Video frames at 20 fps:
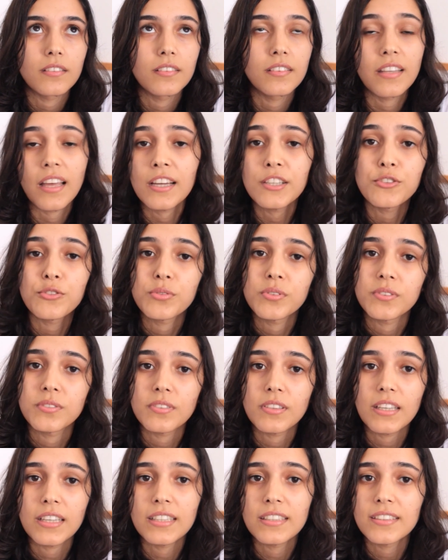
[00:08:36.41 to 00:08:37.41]
natural,
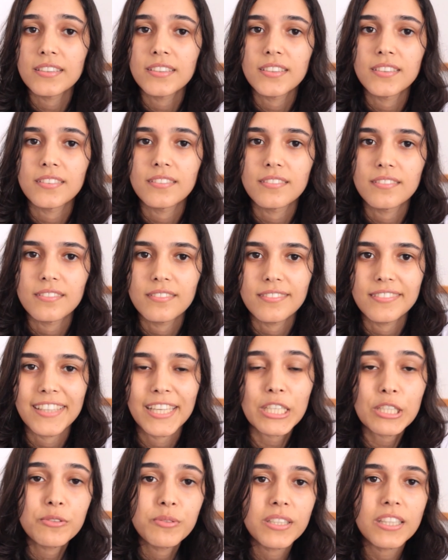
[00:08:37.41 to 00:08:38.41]

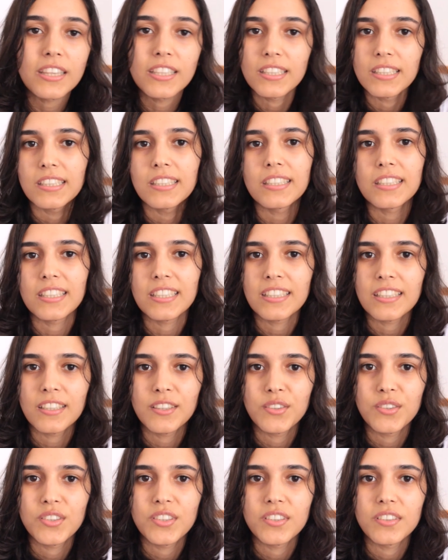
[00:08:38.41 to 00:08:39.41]
like we learn in
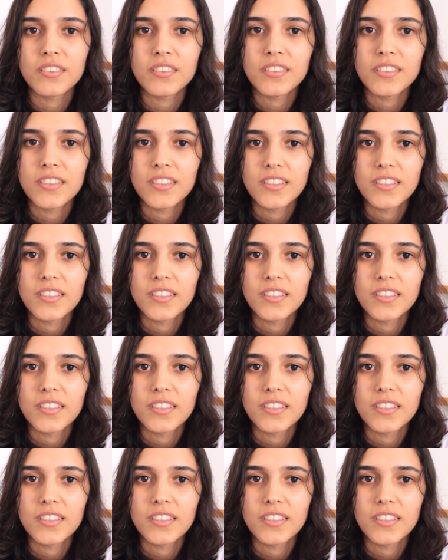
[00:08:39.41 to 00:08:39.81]
our